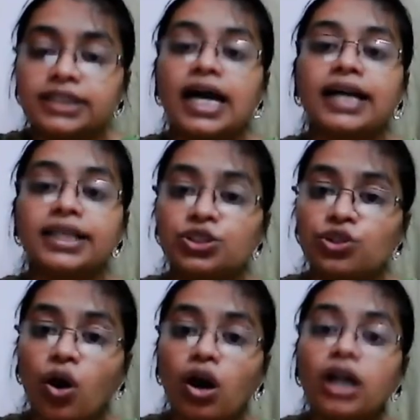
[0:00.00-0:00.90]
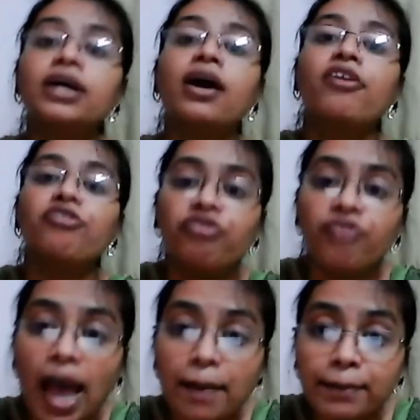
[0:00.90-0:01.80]
That is called
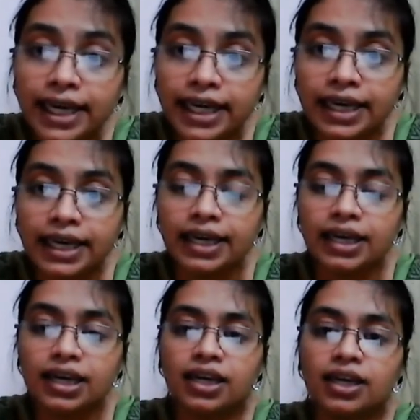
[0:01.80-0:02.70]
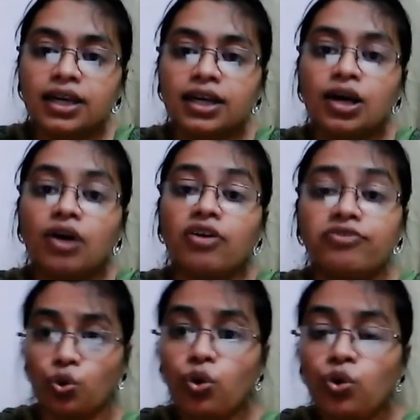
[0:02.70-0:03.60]
famine.
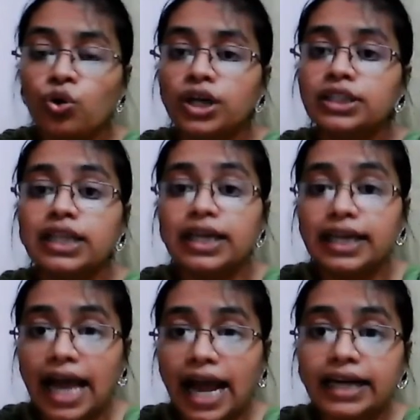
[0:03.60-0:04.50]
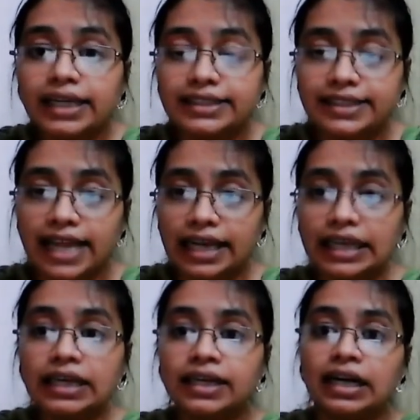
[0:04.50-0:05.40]
So the land is
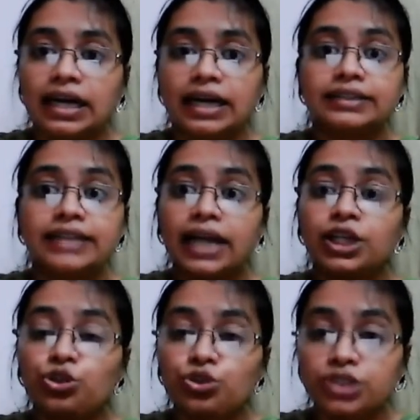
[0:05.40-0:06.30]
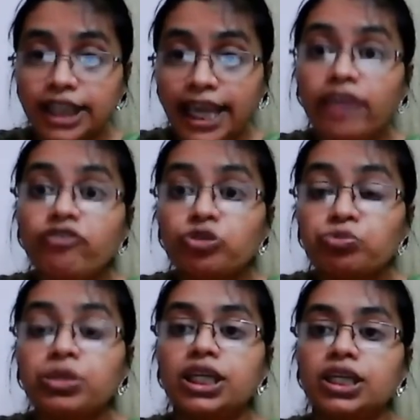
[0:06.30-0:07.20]
telling that you saved
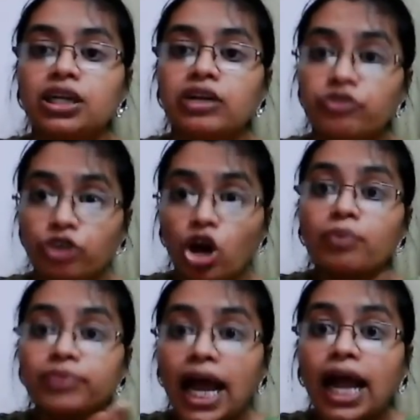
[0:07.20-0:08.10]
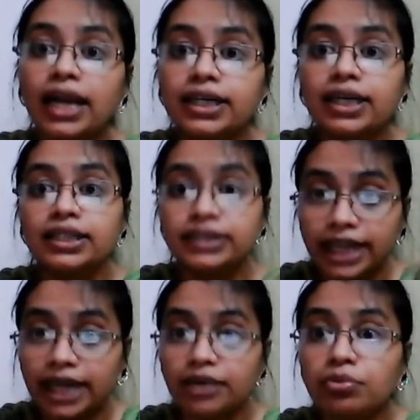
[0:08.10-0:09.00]
me from that
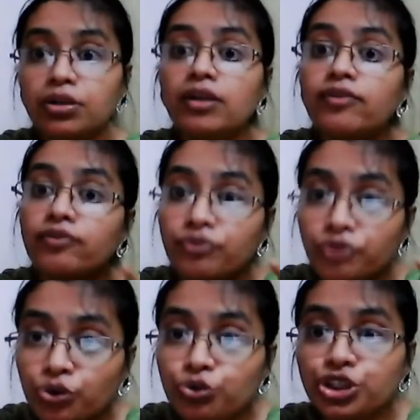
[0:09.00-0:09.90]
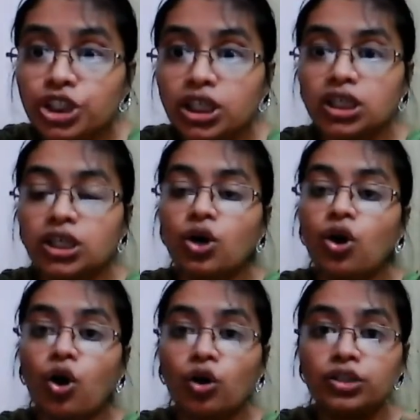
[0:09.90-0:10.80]
terrible future
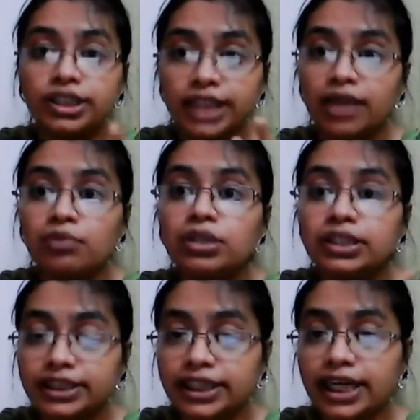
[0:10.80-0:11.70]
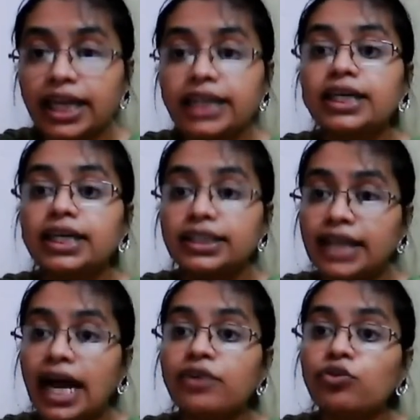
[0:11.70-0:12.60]
or the terrible state
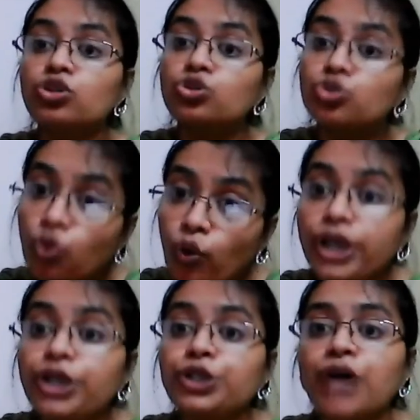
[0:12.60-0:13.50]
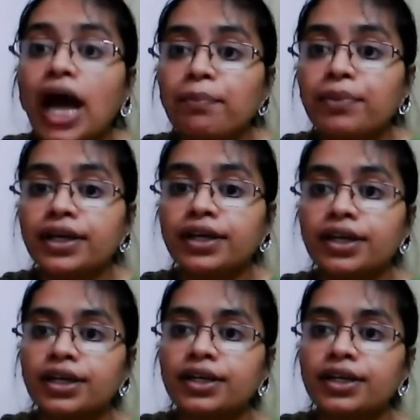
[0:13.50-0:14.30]
that was going to happen.